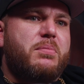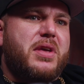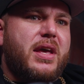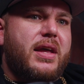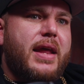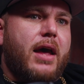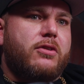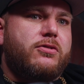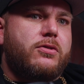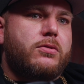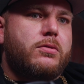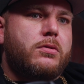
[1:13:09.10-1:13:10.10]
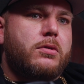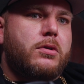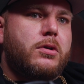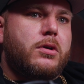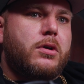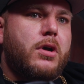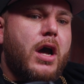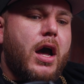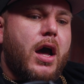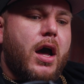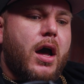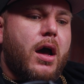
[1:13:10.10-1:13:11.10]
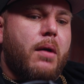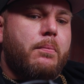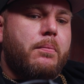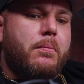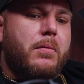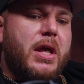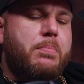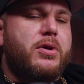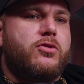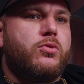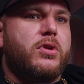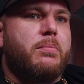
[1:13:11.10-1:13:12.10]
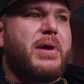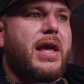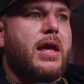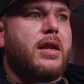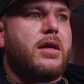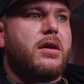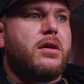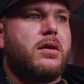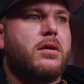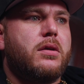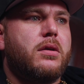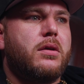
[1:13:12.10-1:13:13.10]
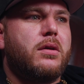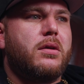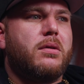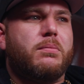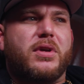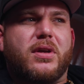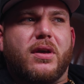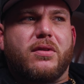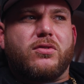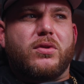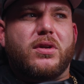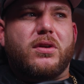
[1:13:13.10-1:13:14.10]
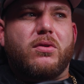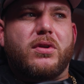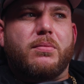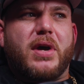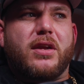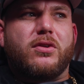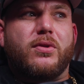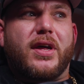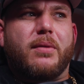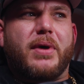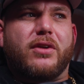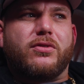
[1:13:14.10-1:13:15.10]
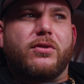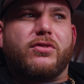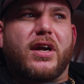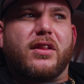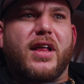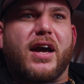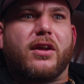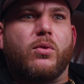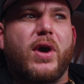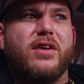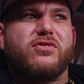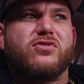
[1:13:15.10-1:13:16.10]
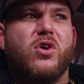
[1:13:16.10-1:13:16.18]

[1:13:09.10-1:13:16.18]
at you, it puts you in a panic. Because you didn't know anybody knew that about you. You tried to lock it away so deep.